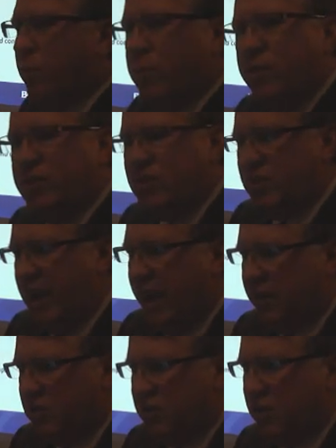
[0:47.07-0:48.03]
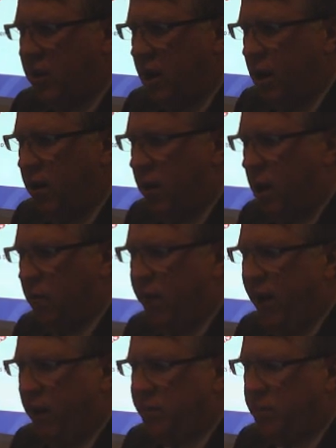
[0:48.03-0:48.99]
for the states are
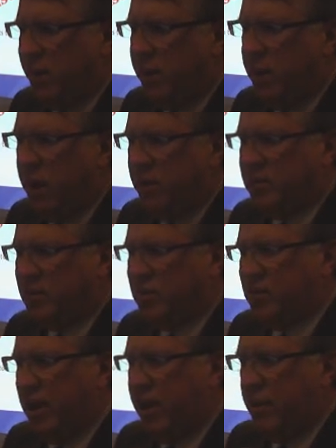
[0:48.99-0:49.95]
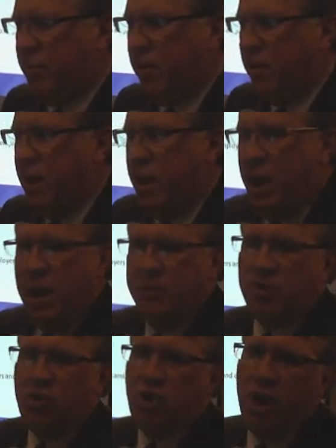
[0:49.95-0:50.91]
felt to be unsustainable.
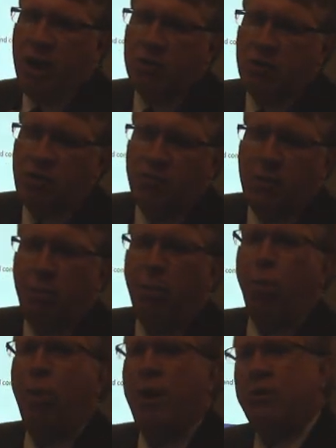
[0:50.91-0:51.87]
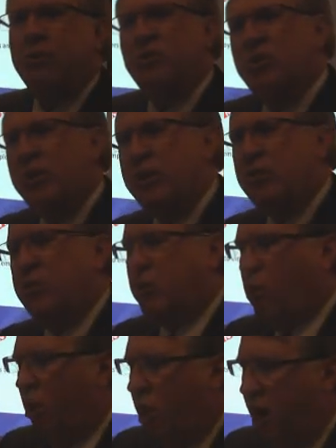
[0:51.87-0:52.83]
And the challenge of employers needing to
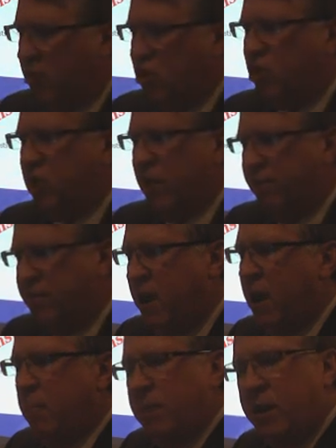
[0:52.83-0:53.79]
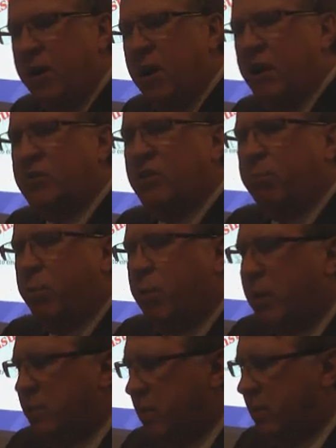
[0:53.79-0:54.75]
cost shift because of
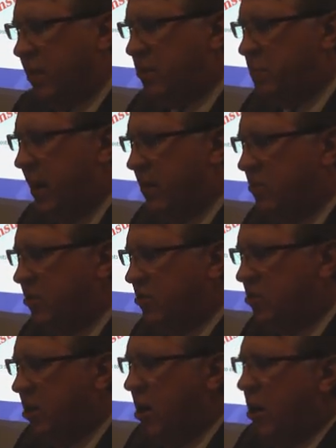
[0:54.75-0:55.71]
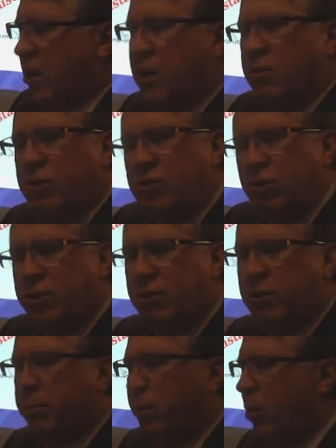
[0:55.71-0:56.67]
premium expenses, either to
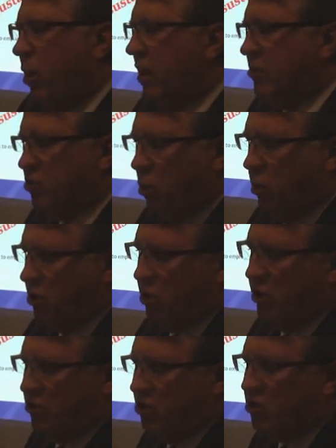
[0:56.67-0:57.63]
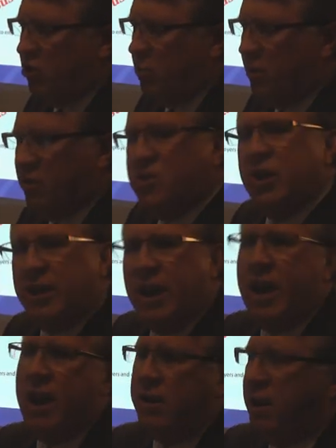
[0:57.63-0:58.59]
their employees or to consumers,
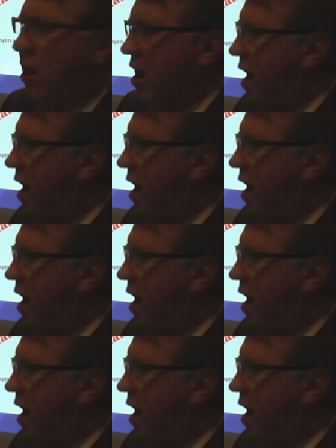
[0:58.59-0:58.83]
again,